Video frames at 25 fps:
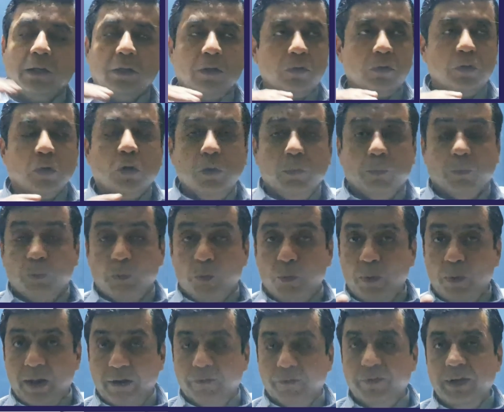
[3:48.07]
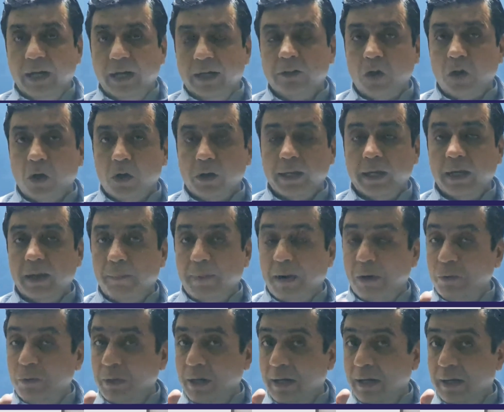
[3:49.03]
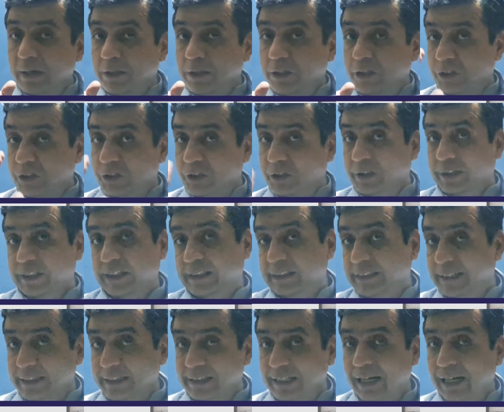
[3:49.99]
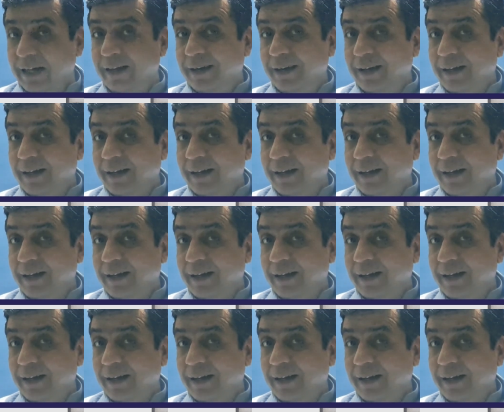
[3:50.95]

So when we are talking about discrete data